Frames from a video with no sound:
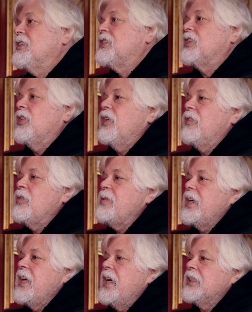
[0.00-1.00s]
So
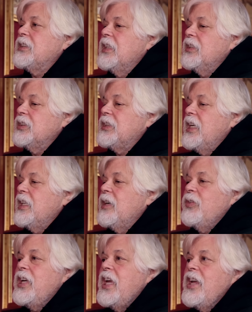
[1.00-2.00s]
everybody has to understand
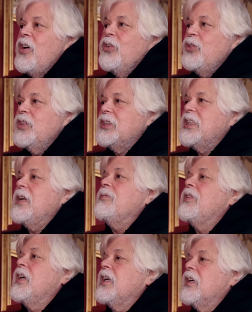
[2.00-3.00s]
that we can't all do the same
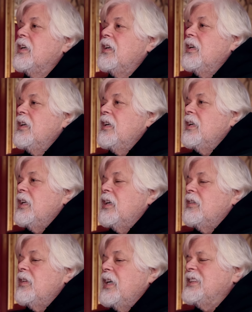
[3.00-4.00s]
thing. You
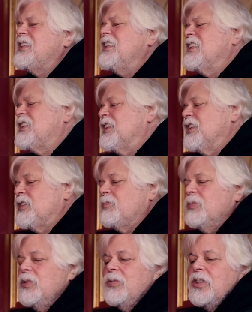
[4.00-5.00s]
know, I see this in this
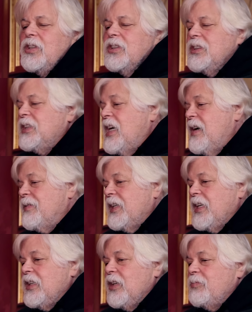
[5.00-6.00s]
movement all the time. I
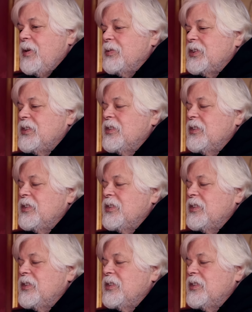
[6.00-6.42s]
get, you know, people